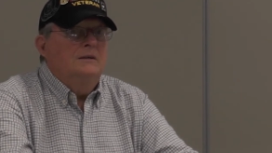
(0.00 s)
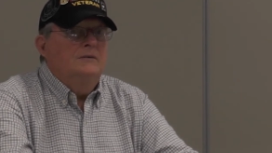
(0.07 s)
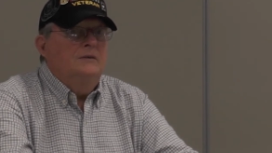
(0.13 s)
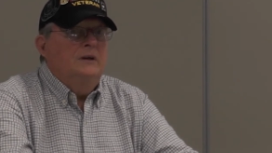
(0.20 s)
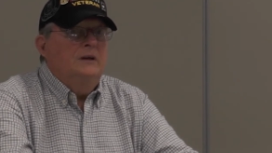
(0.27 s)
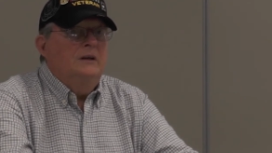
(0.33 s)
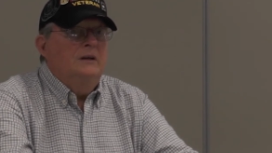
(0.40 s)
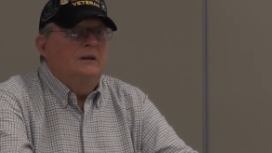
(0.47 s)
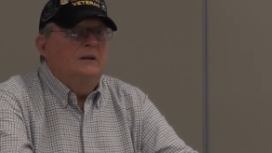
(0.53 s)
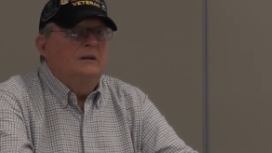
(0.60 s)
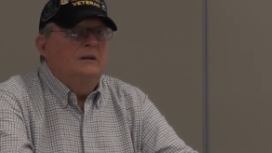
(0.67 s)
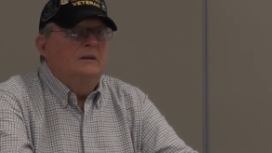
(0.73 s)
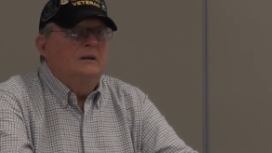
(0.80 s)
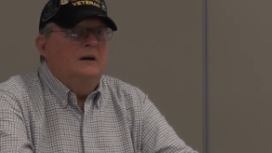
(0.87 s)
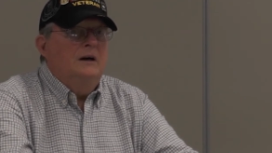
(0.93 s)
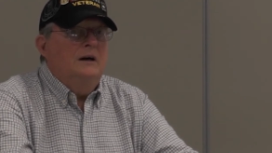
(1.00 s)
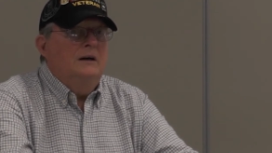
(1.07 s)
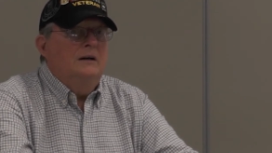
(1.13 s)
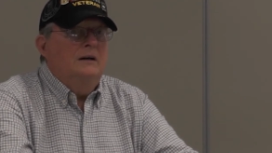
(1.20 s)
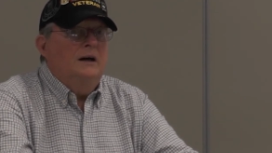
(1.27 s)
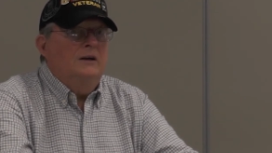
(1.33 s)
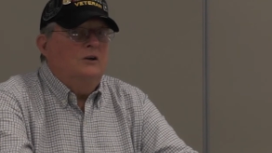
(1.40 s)
then
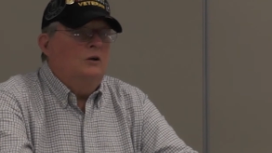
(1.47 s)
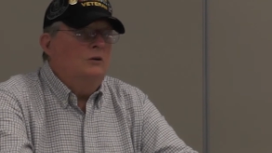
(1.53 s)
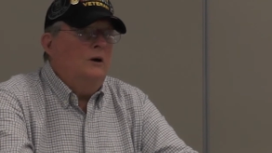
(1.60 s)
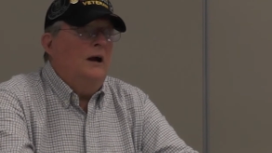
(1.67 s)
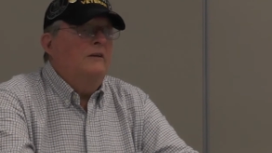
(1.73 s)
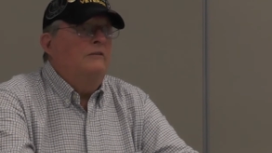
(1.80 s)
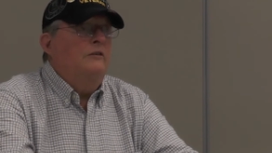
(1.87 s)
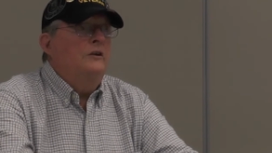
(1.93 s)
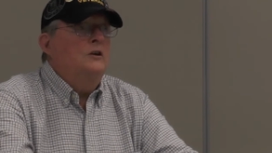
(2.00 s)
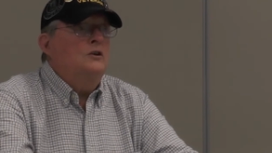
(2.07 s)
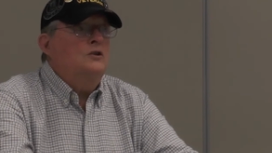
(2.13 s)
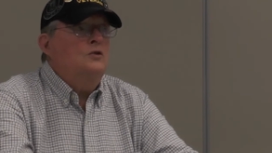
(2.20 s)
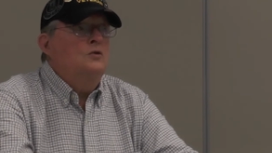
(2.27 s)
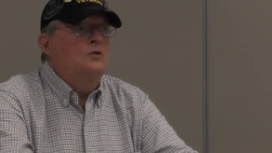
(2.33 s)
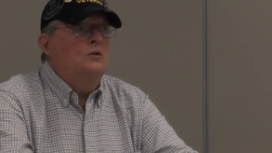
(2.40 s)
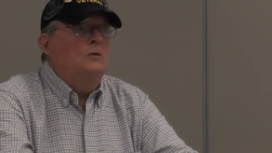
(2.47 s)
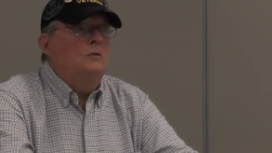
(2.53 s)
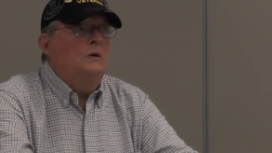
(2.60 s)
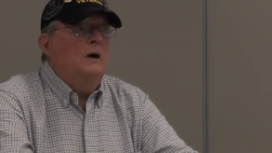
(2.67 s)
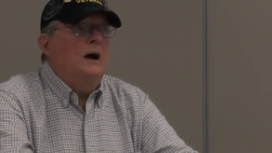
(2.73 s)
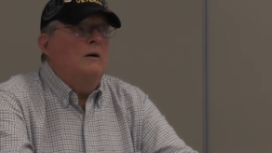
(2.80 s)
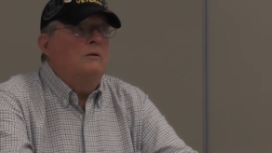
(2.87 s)
I told her I'd finish school
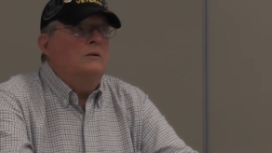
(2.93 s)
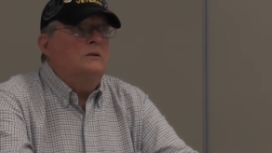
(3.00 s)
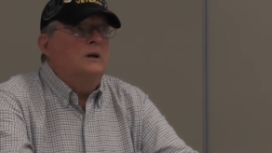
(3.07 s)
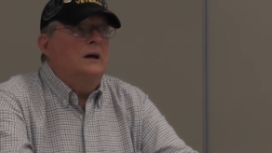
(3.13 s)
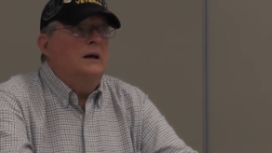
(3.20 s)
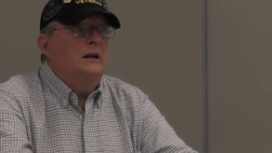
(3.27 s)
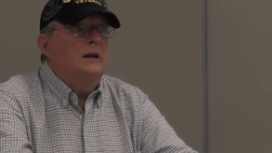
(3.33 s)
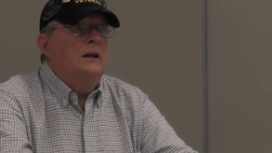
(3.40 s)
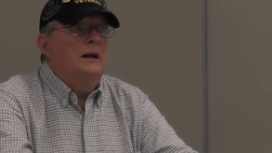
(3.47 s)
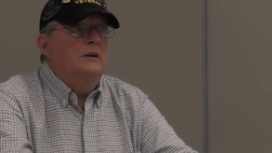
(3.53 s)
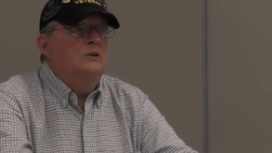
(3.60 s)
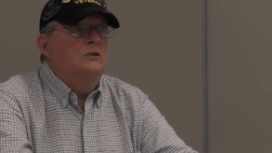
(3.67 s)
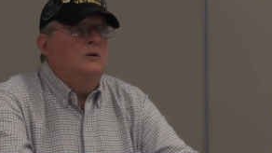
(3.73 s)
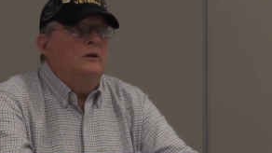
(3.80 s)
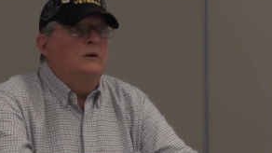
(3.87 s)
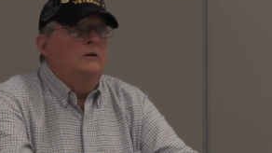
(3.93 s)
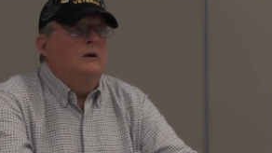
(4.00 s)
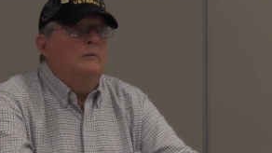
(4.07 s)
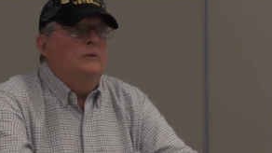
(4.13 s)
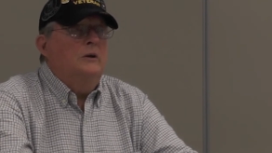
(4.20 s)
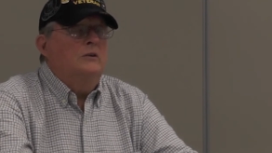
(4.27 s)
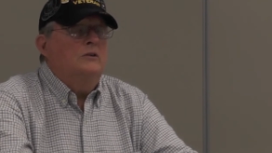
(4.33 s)
where I was at, and I'd join her up there.